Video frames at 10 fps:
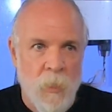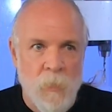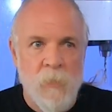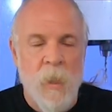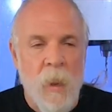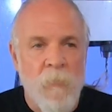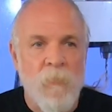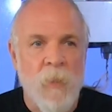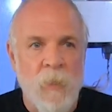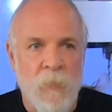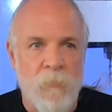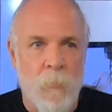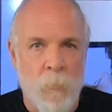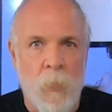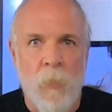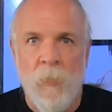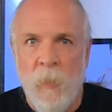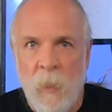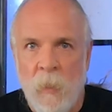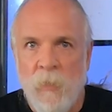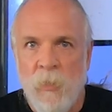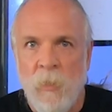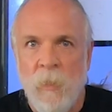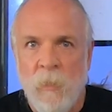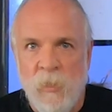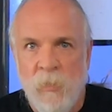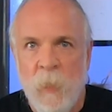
is every different part of the engine is